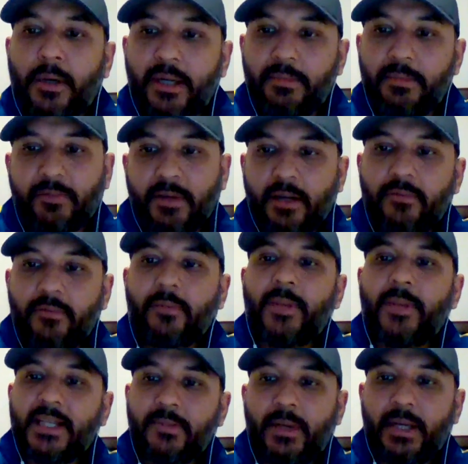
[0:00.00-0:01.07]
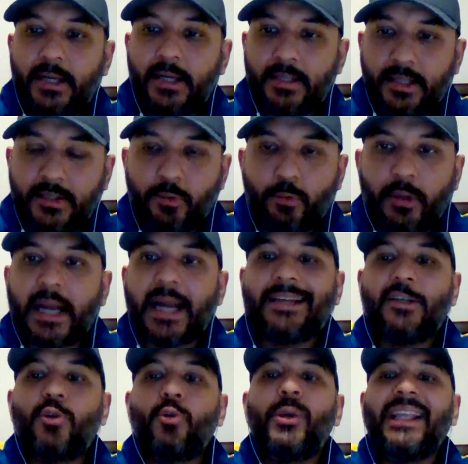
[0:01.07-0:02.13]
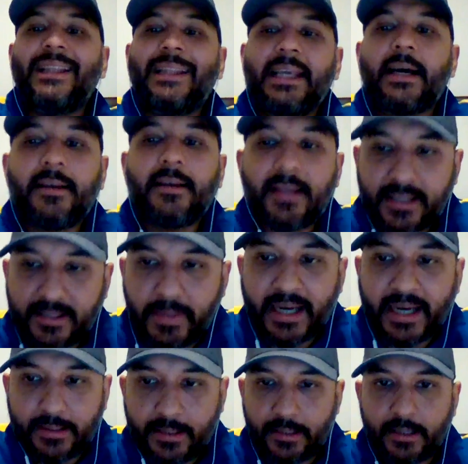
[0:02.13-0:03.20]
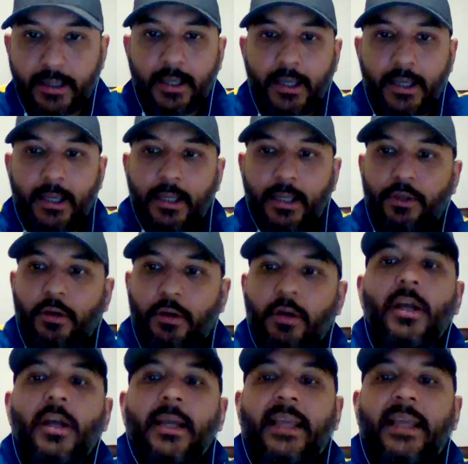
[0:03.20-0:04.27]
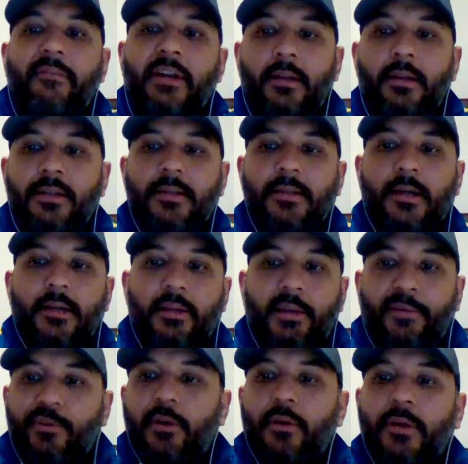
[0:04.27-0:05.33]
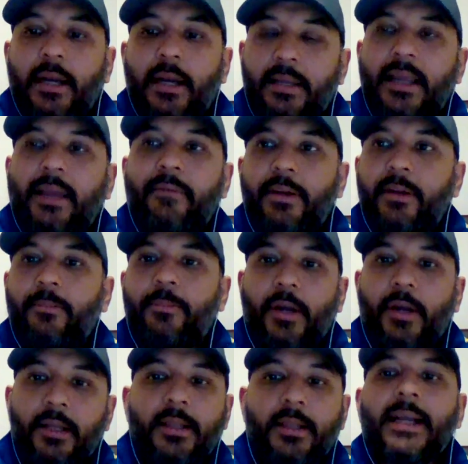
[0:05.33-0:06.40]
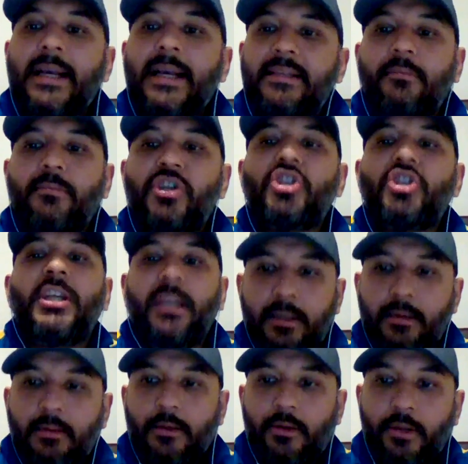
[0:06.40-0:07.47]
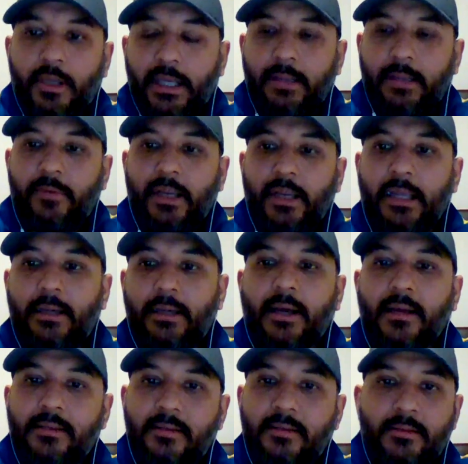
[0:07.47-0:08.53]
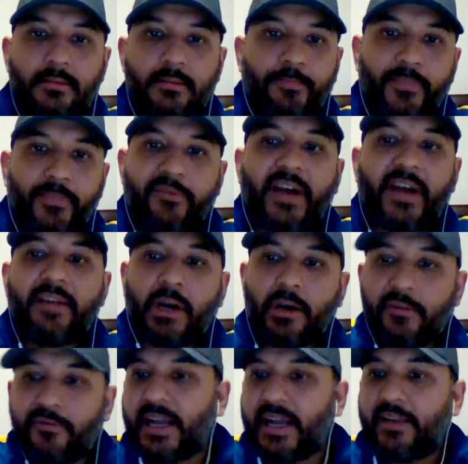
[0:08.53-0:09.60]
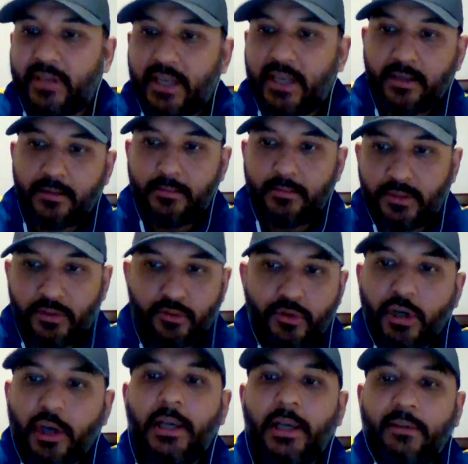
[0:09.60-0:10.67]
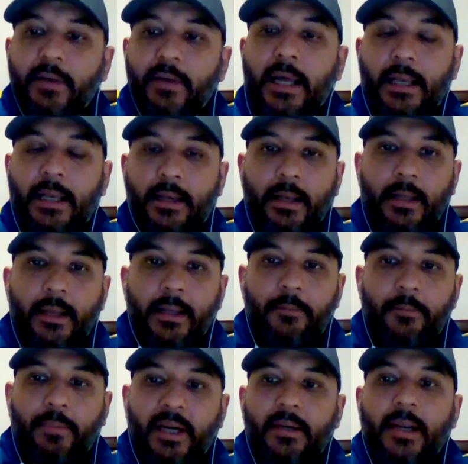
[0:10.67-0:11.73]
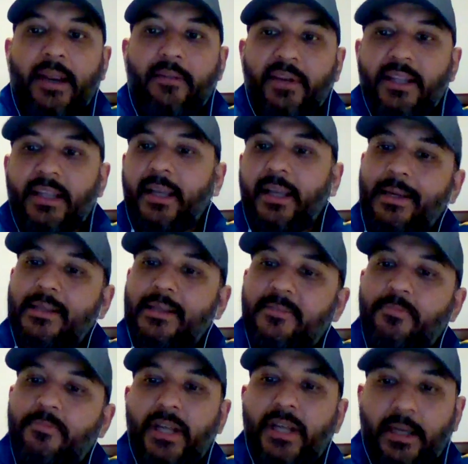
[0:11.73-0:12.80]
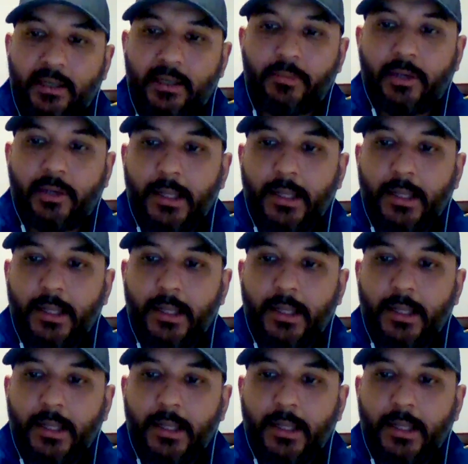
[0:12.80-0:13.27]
him, is one of the best players at doing the unexpected. Kevin, if you look at a Kevin De Bruyne, the guy's a machine. He does 5 out of 5 things really well. But everything he does is predictable.